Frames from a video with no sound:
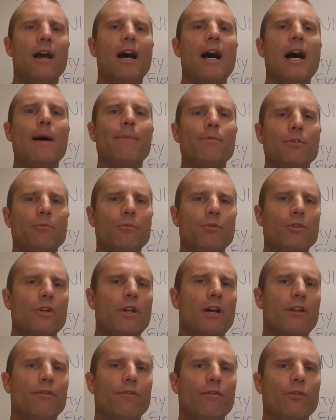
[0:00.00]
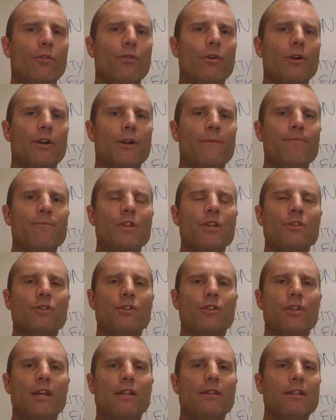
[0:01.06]
optimal gut flora so
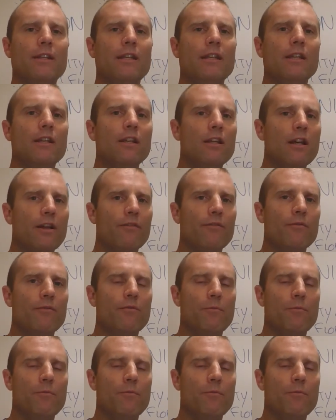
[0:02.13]
that the gut